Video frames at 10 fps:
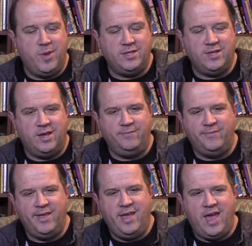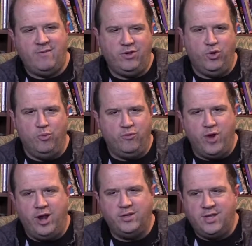But I have a group of
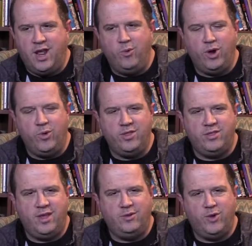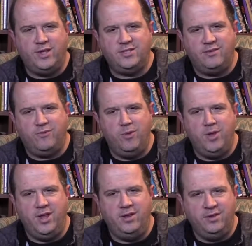writers that I work with that write stuff for
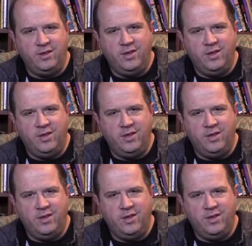me and